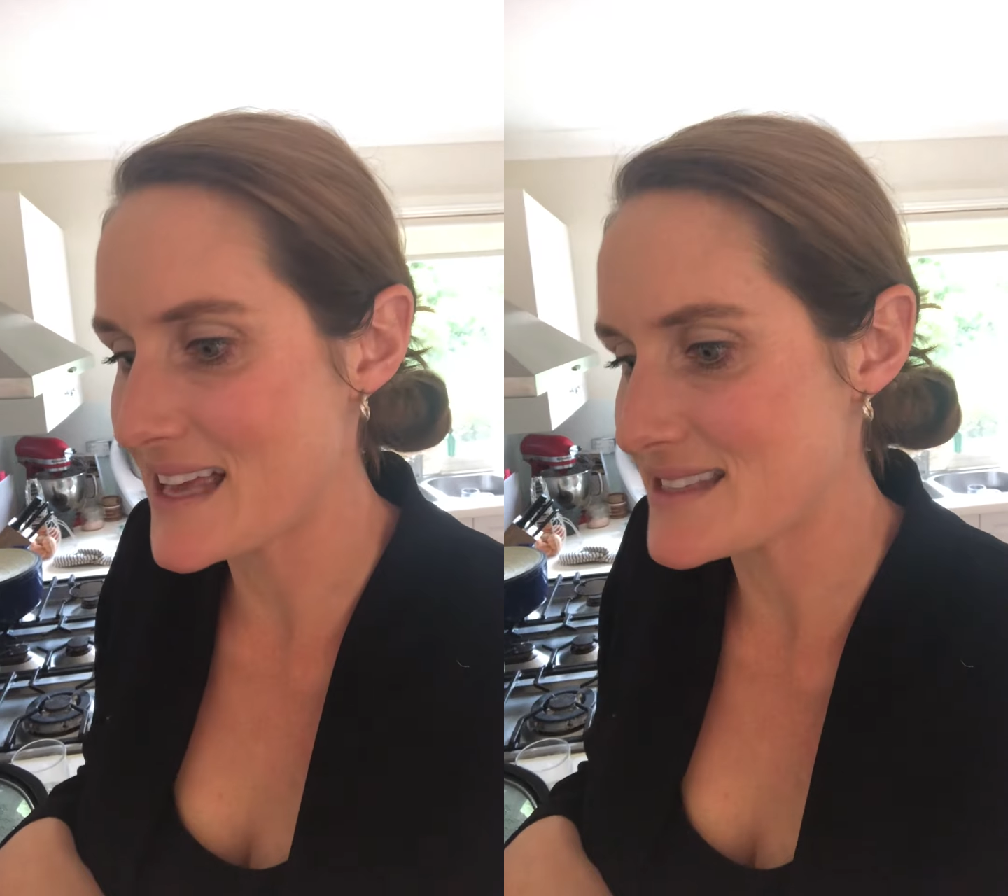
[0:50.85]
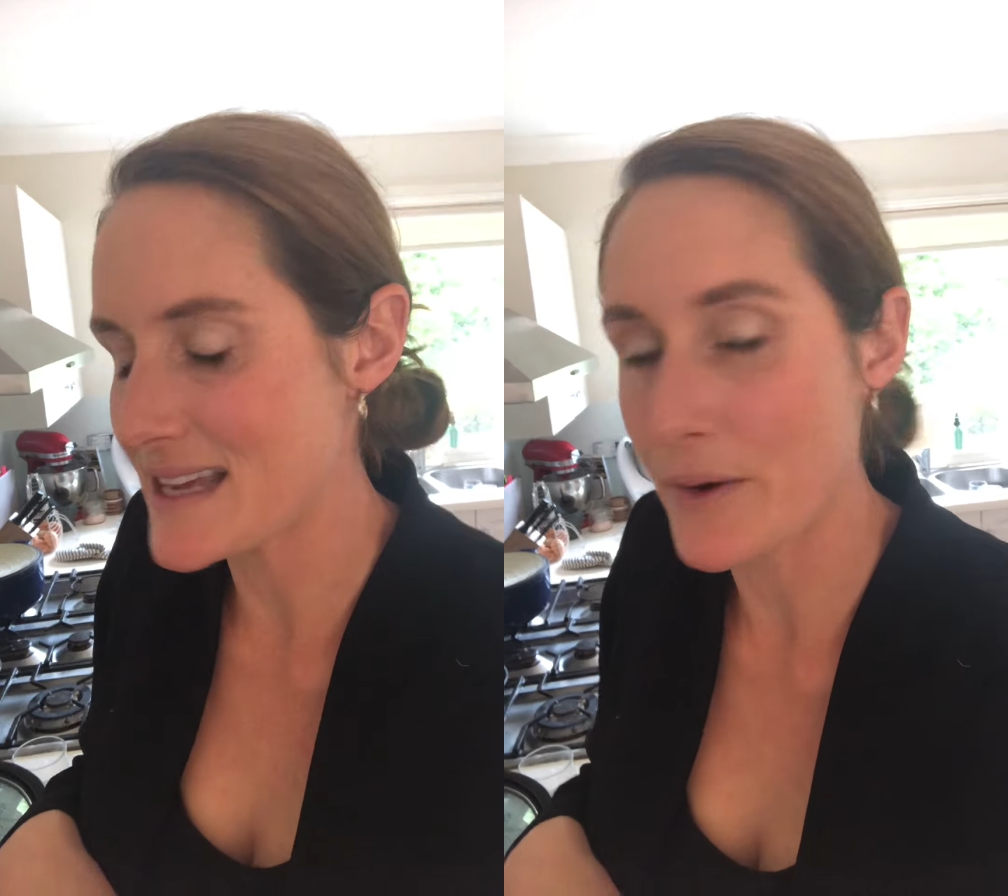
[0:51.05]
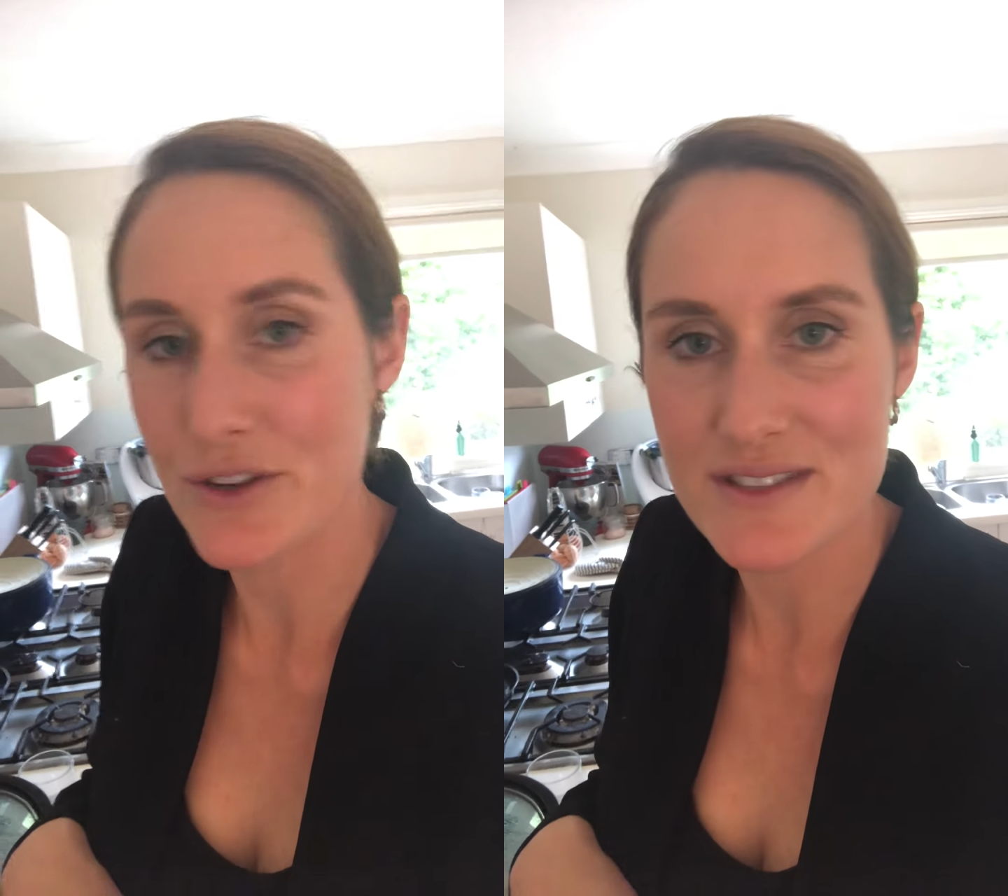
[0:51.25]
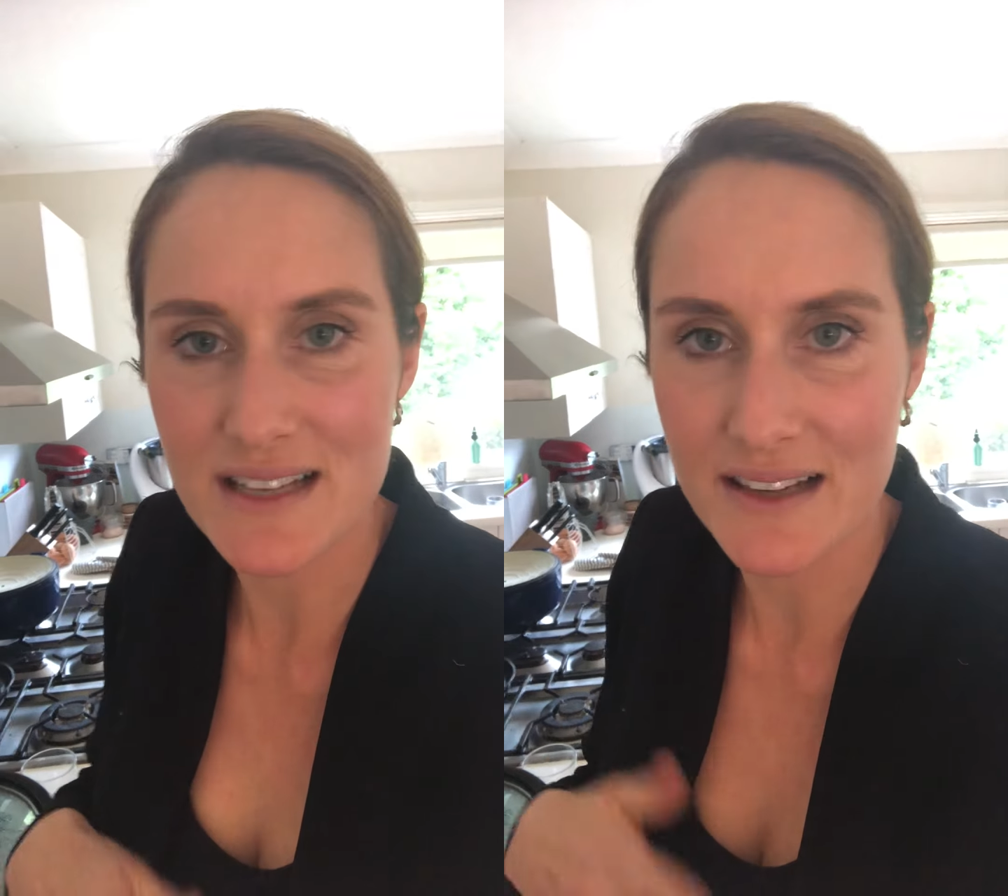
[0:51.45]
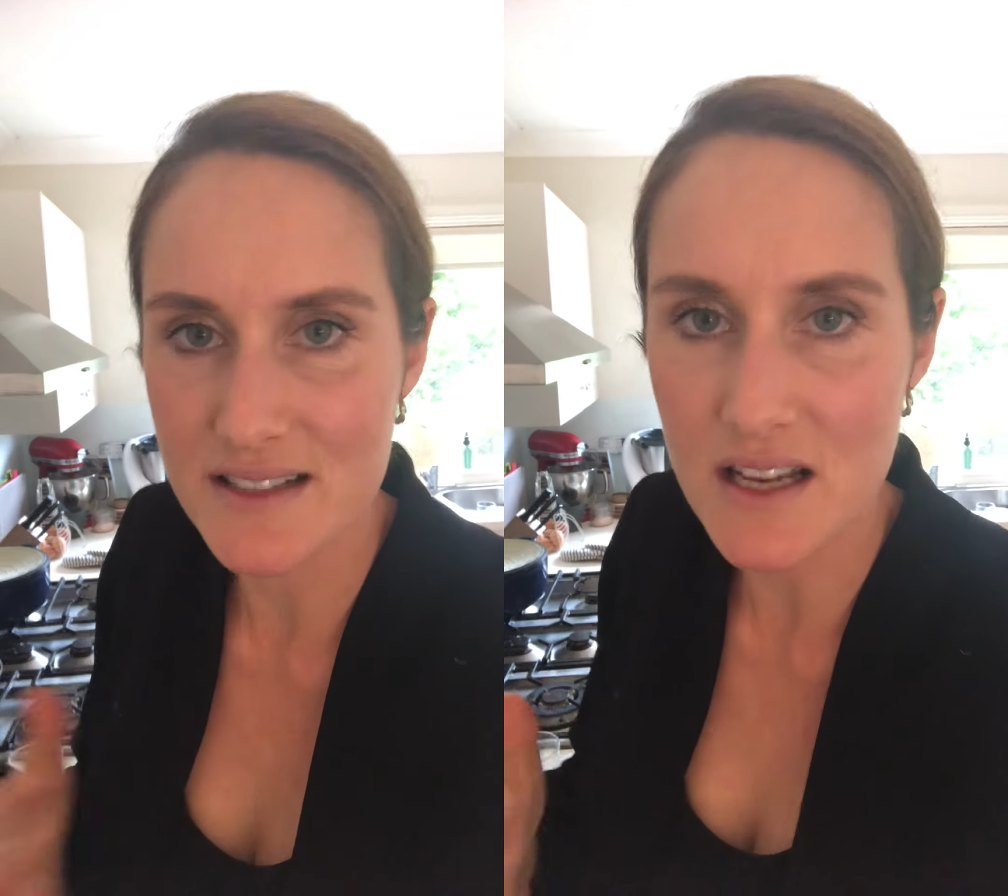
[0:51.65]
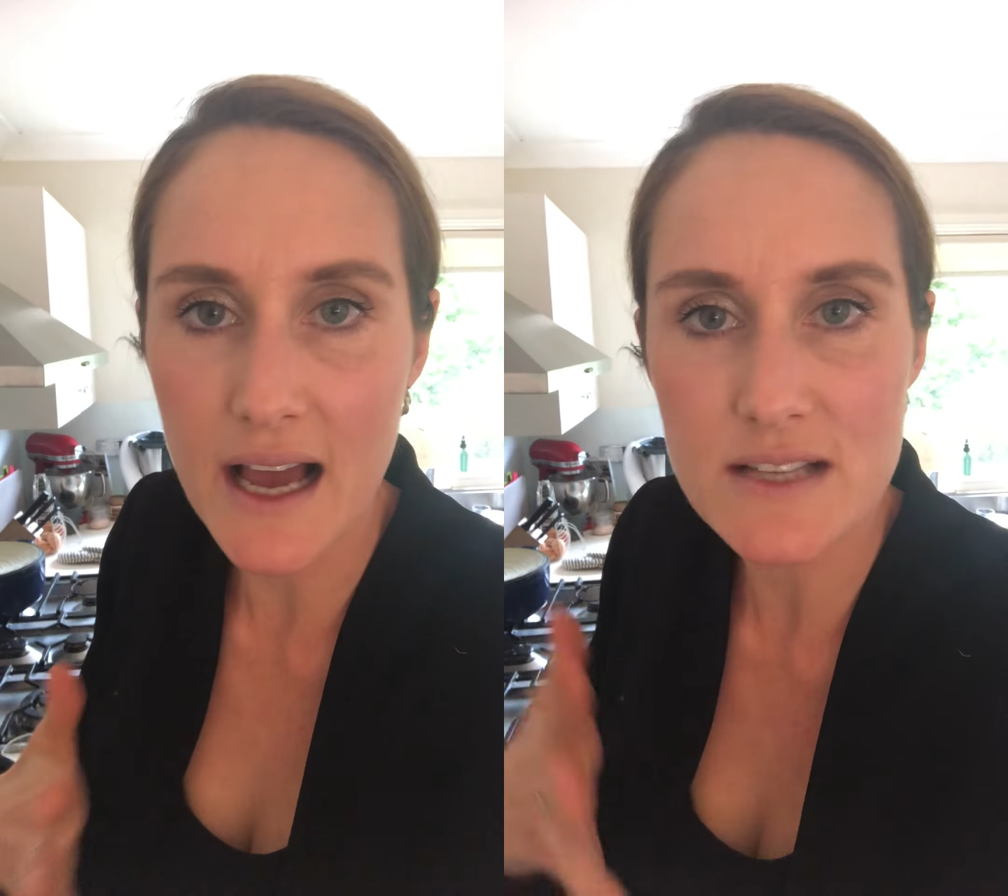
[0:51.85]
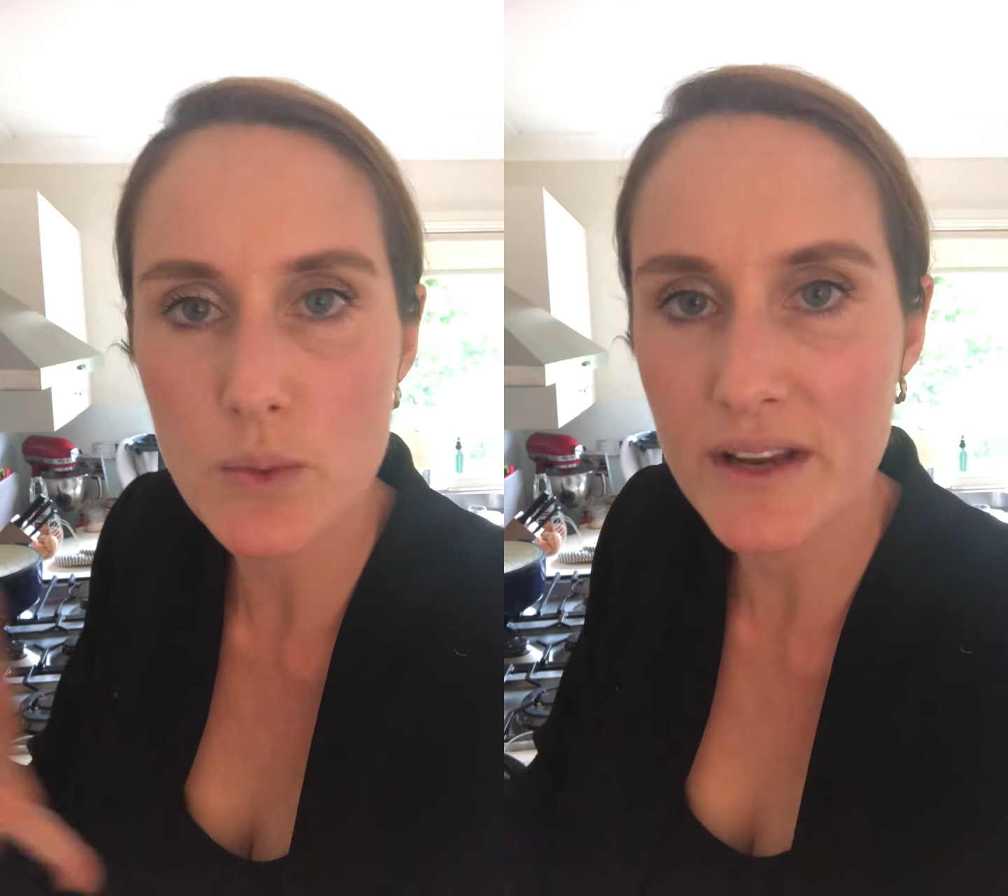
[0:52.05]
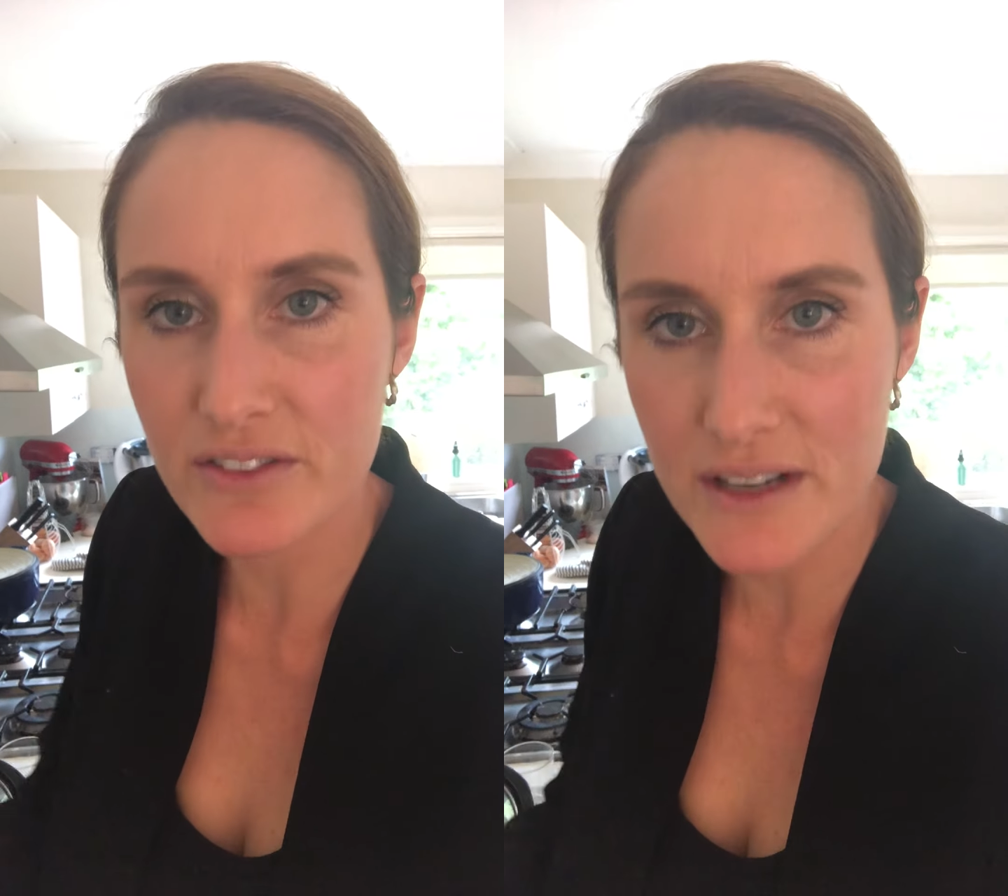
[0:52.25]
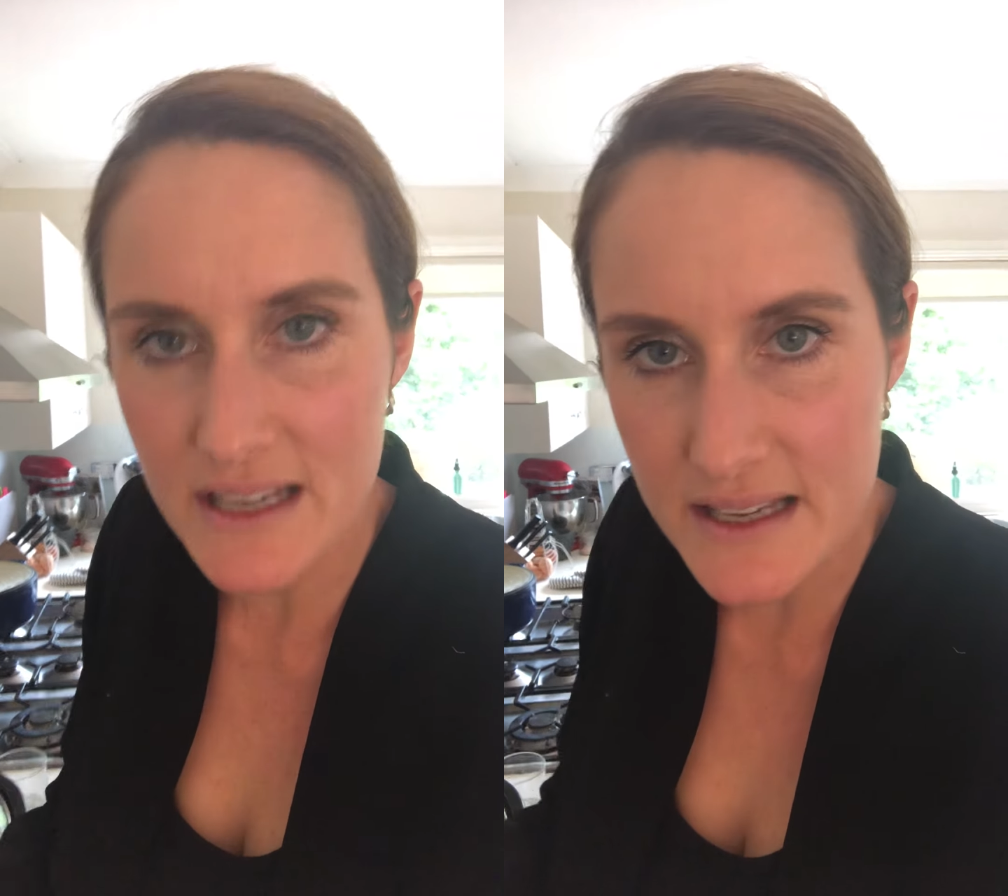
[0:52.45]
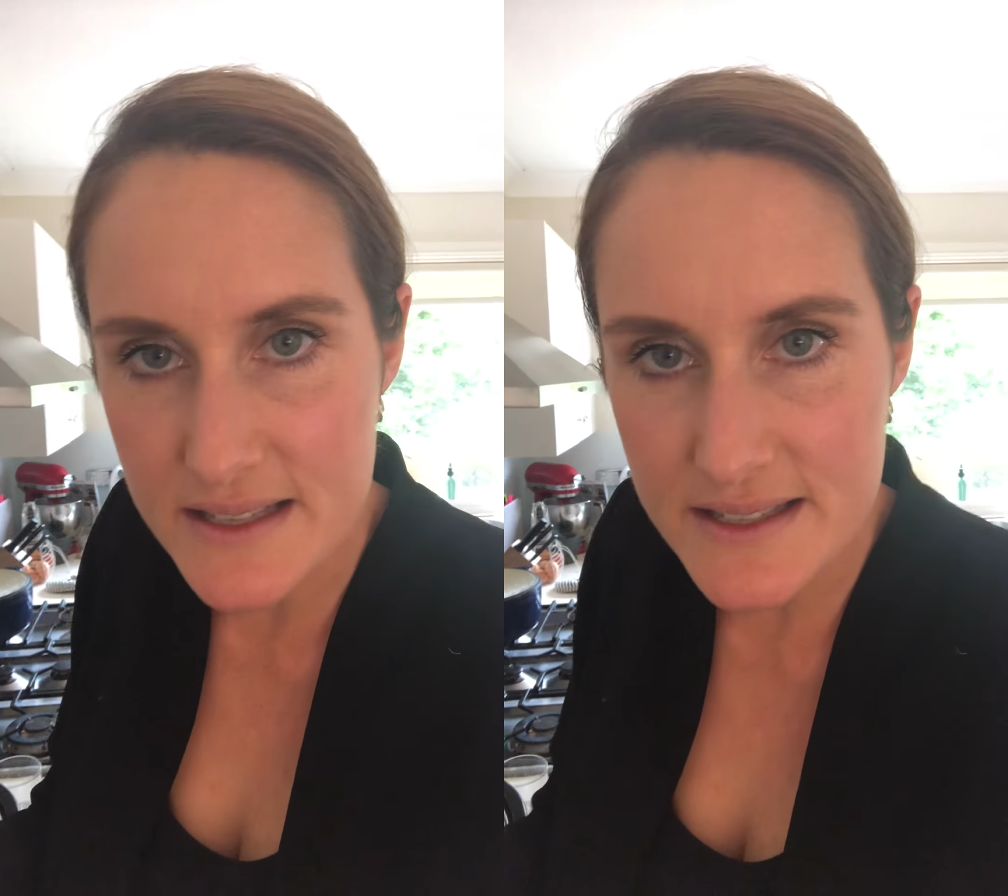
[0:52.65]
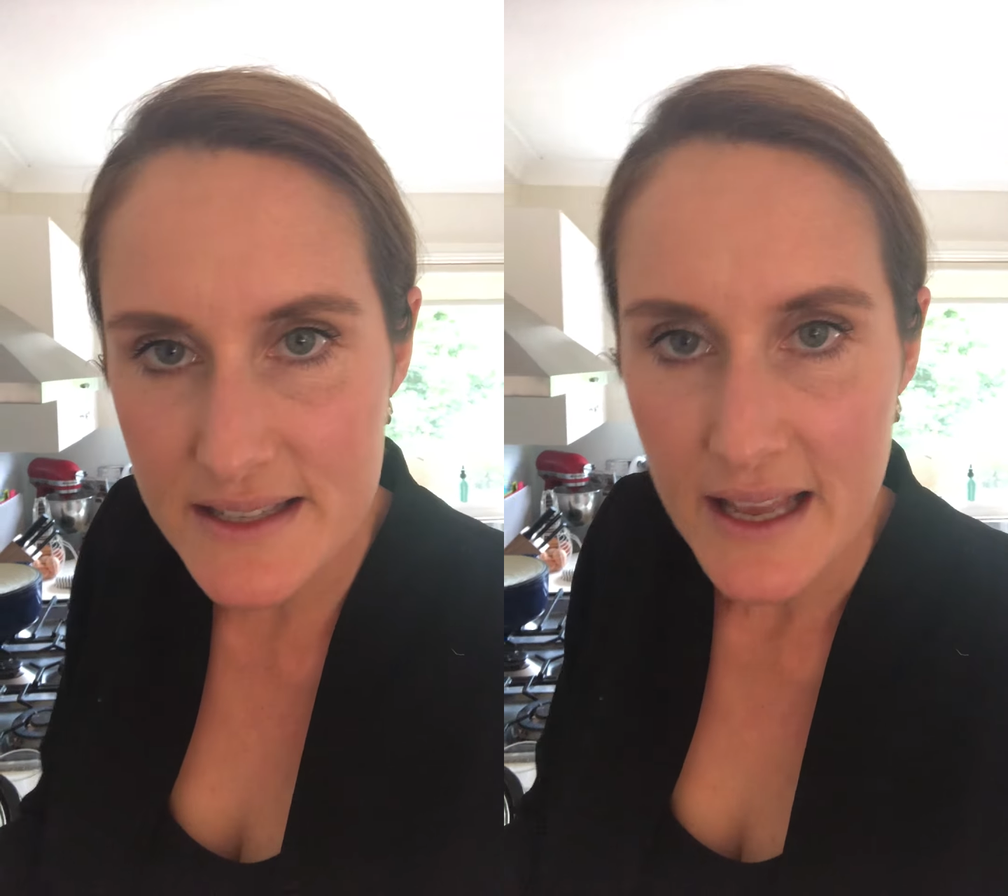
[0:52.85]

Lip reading: sourdough starter dies, whatever it is.